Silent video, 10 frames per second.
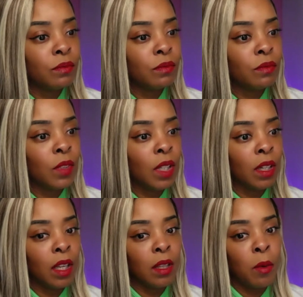the
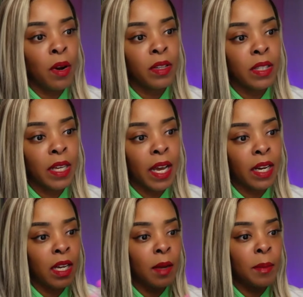other workers that got to
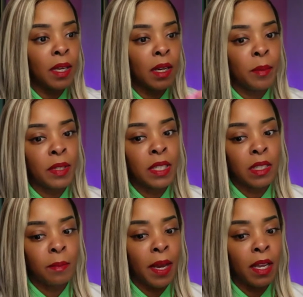come in and
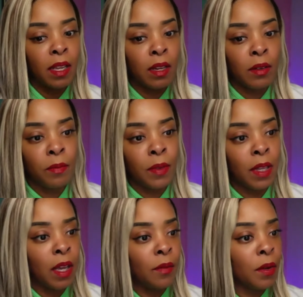participate in the,
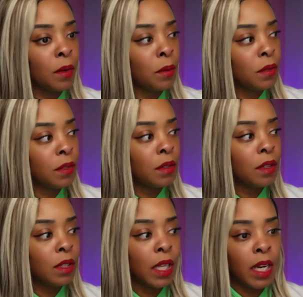the FOs.
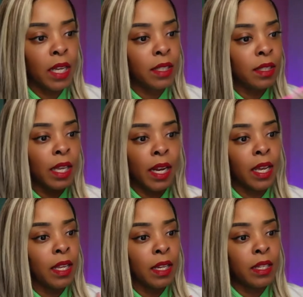That ain't that
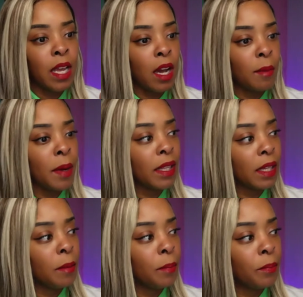ain't talking about
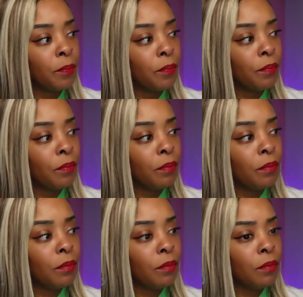them.
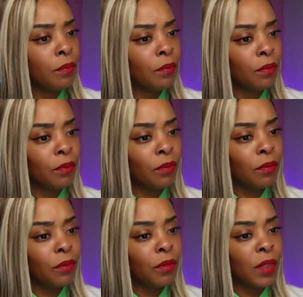Hmm.
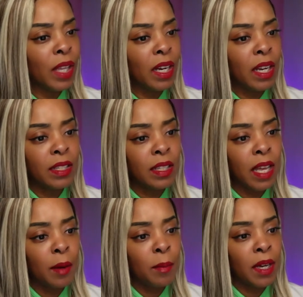Diddy, that's a
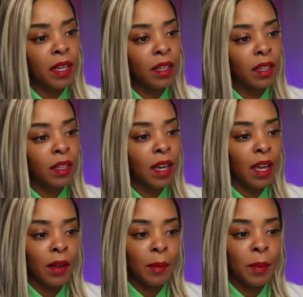lot of money. How
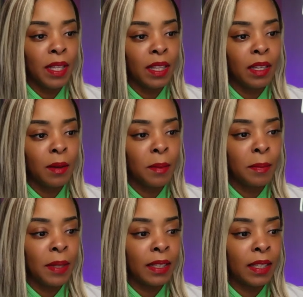did I put that thumb up
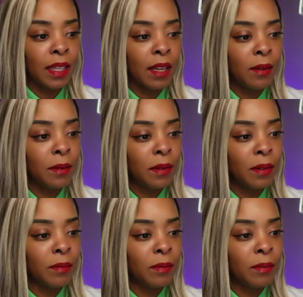like that? I don't
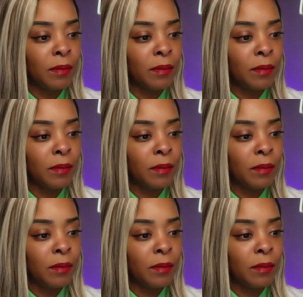even know how I do